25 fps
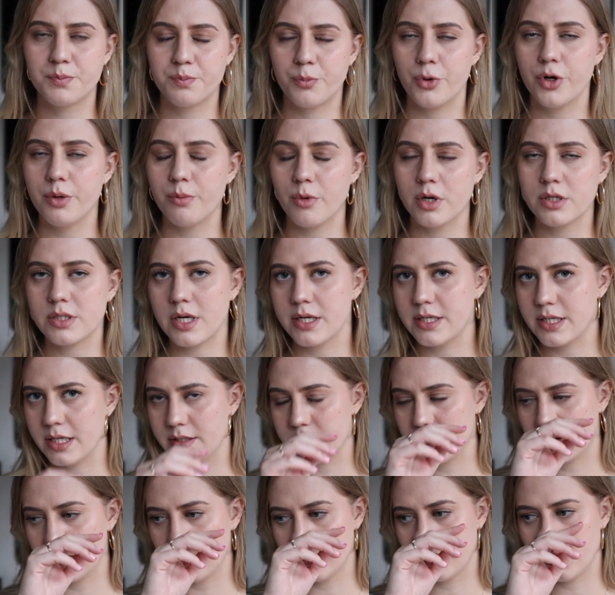pretty much
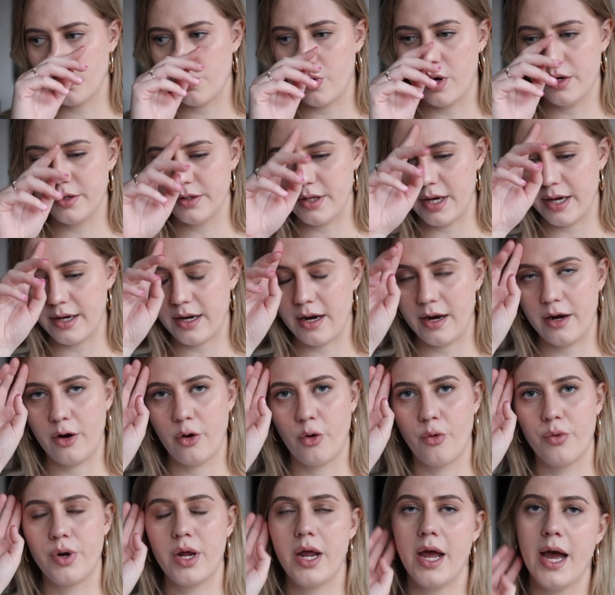identical to one that I
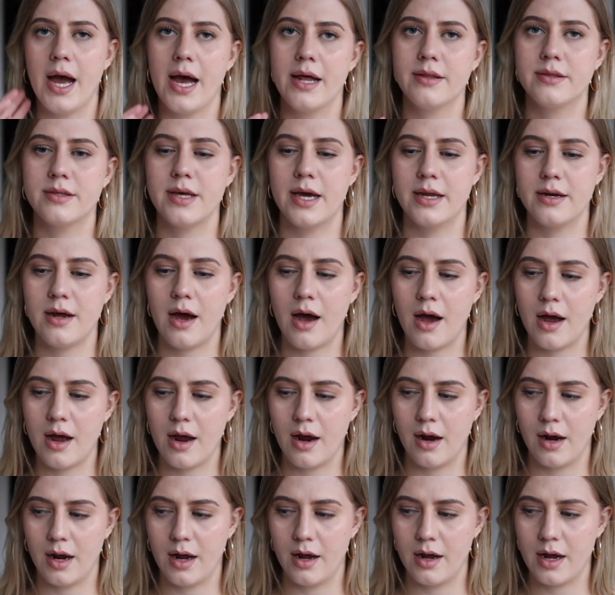already had that
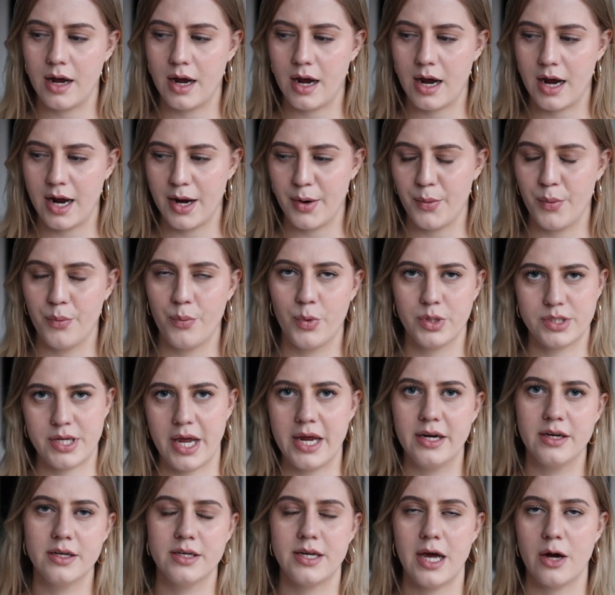I was
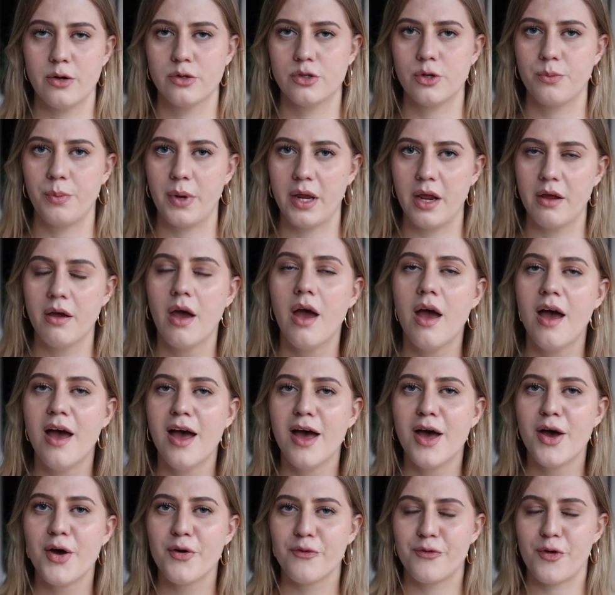handed down to me
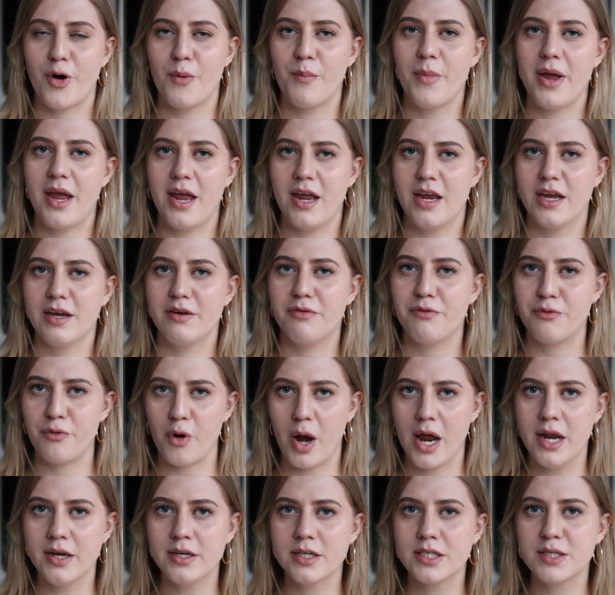from a
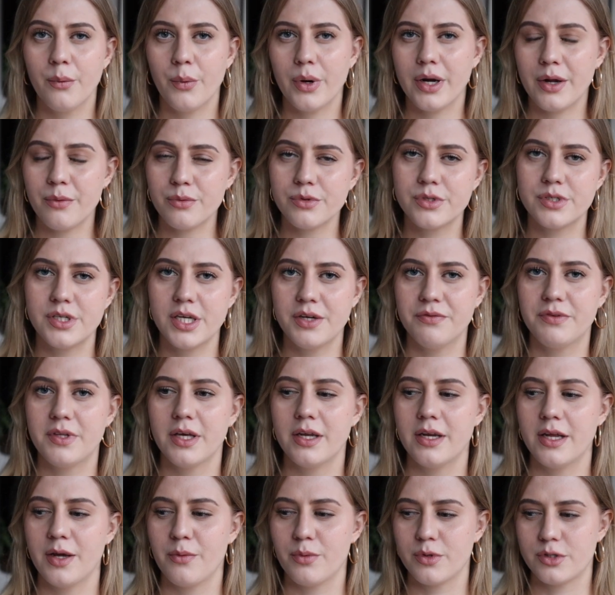friend. When I received
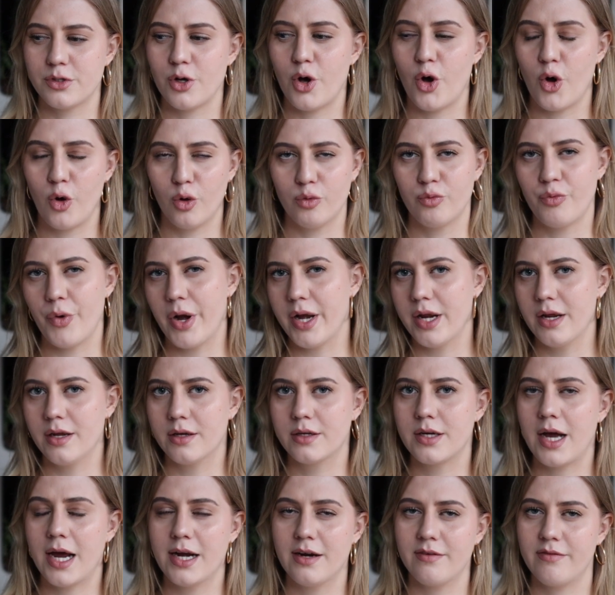it, it was already
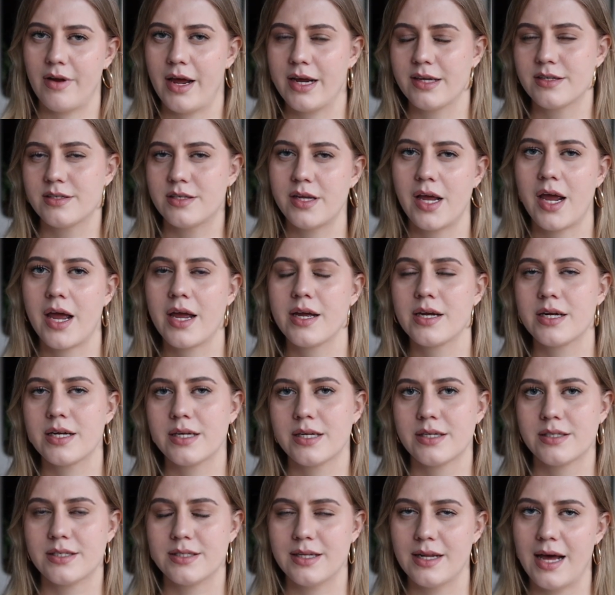kind of like singing
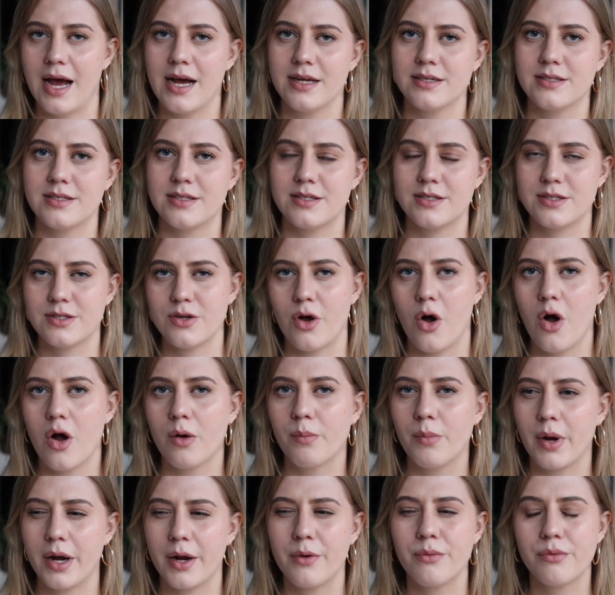its last
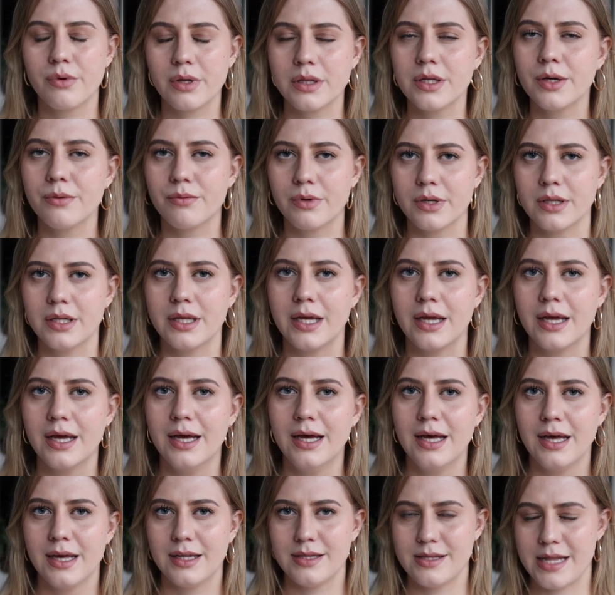song, but I really
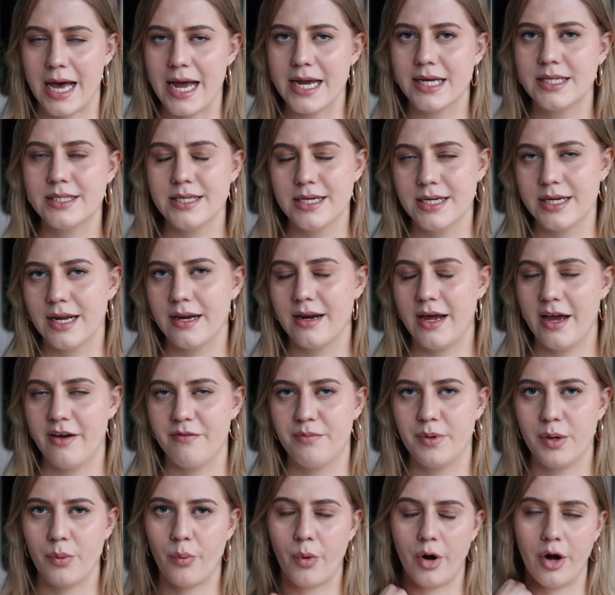liked it and
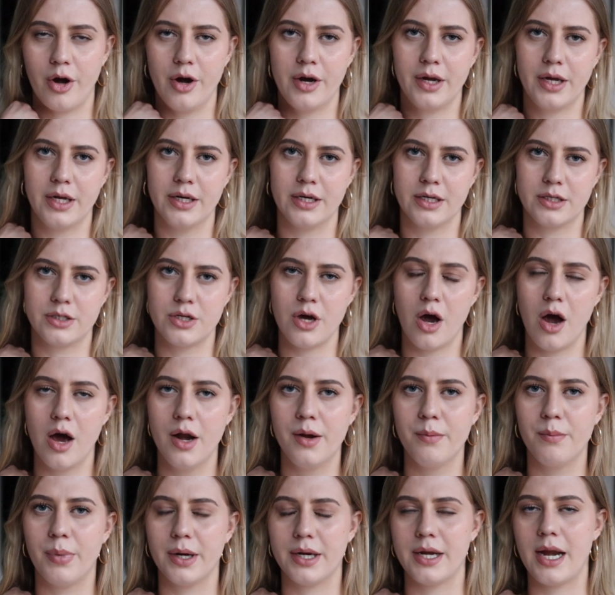have been wearing it a
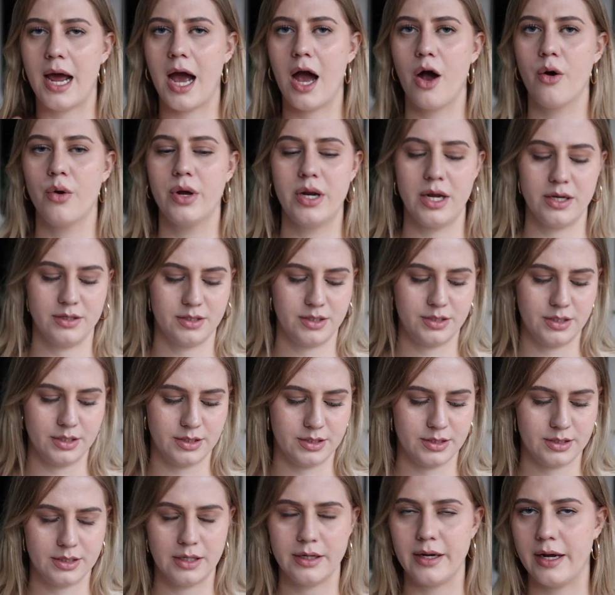ton. But now it has
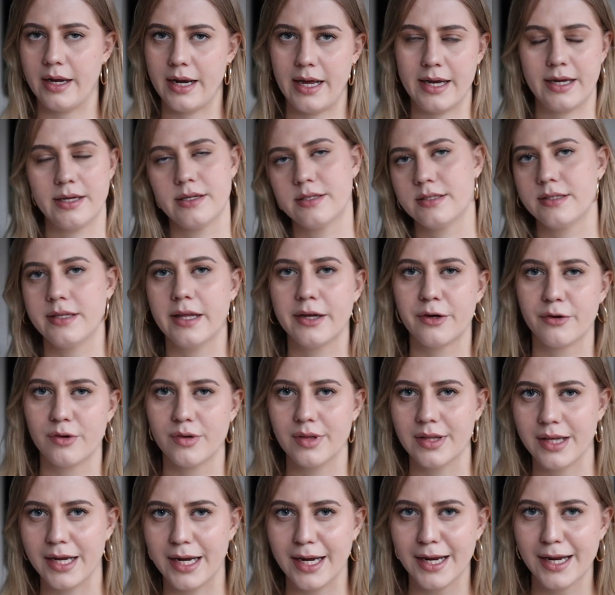just, like, it's
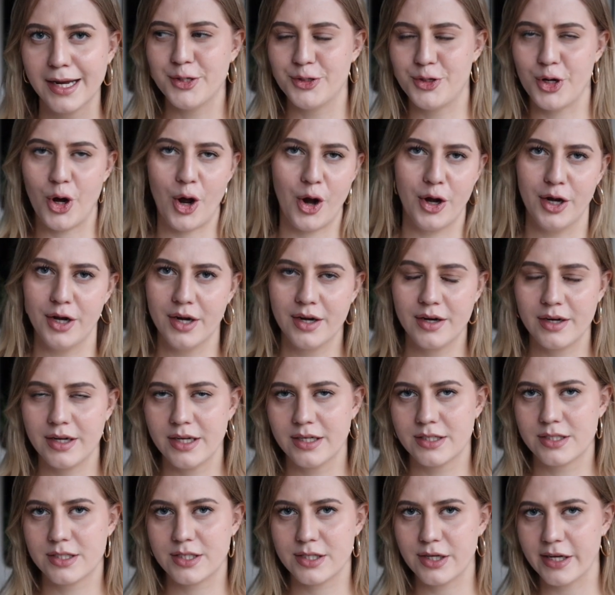literally done.
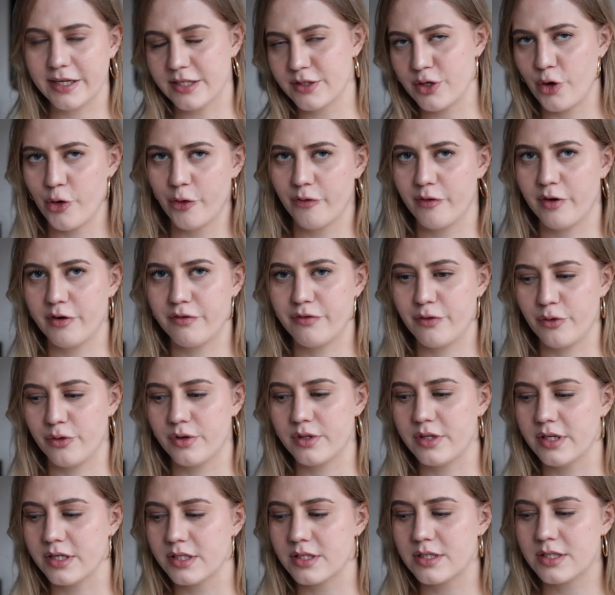It's over for
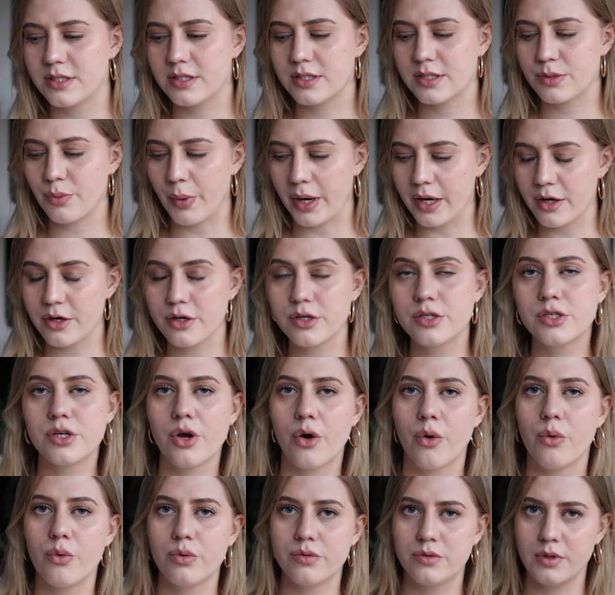this sweater,
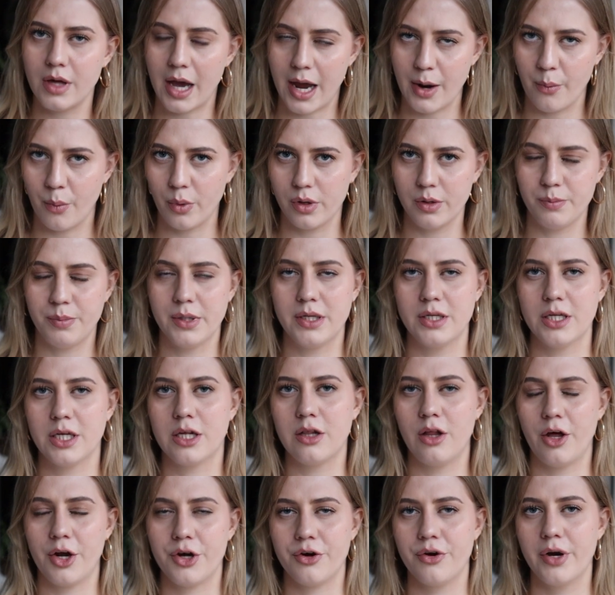so I will be
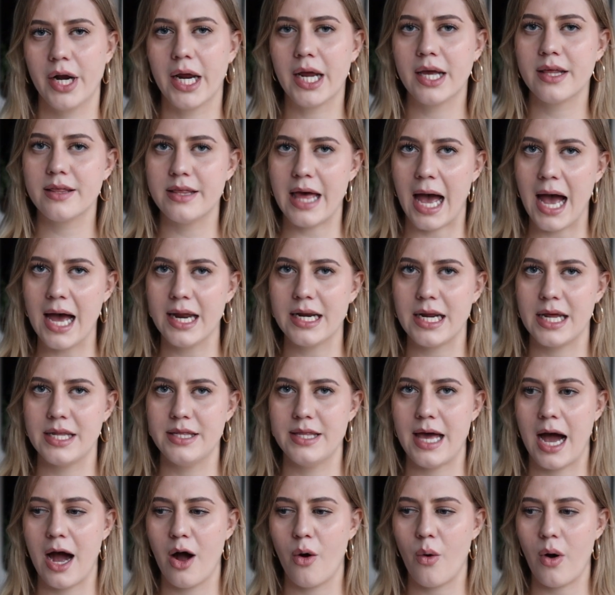decluttering that.
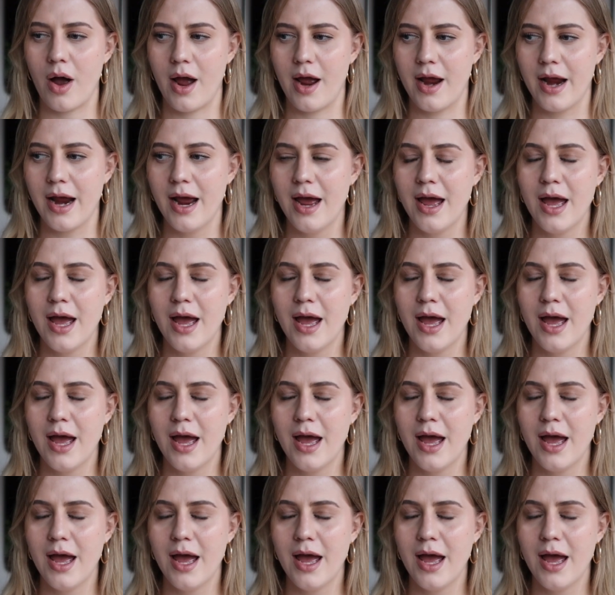And now I